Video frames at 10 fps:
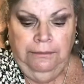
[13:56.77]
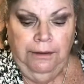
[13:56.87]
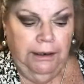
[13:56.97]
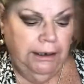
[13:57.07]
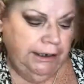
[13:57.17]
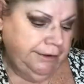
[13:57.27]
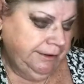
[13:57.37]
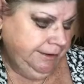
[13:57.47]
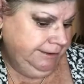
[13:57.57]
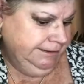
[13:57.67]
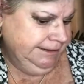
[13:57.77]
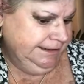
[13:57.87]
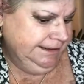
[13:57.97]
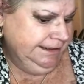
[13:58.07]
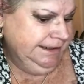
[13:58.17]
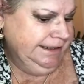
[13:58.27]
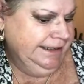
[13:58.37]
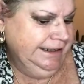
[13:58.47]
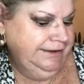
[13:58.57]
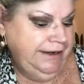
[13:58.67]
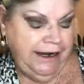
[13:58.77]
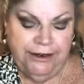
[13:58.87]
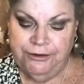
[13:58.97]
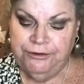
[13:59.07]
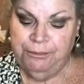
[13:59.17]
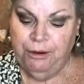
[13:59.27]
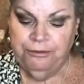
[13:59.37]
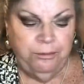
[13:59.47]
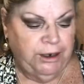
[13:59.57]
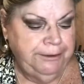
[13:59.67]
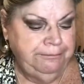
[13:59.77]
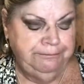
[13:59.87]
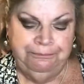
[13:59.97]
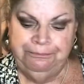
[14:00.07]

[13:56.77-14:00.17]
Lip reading: Right. Now the bottom one,